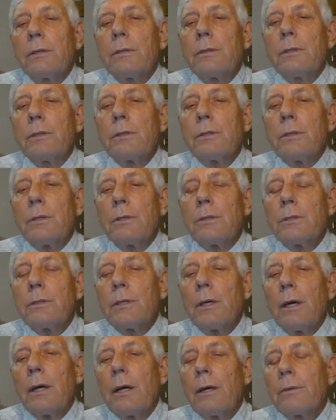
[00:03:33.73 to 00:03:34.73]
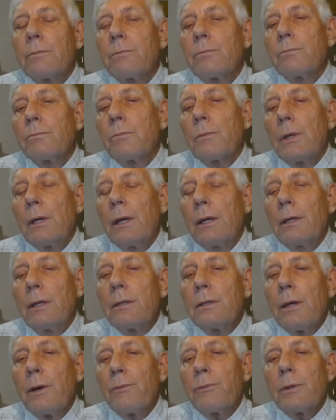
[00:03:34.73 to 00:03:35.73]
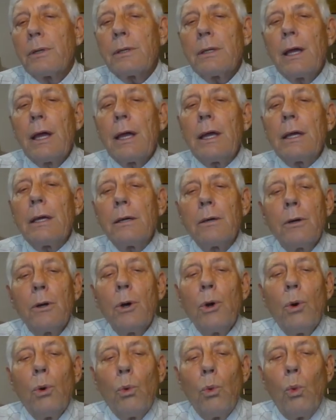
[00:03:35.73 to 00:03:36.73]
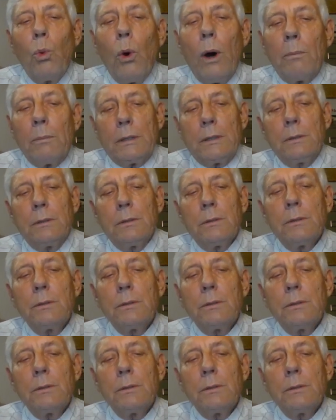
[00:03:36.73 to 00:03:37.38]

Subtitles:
This is an indefinite, a woman.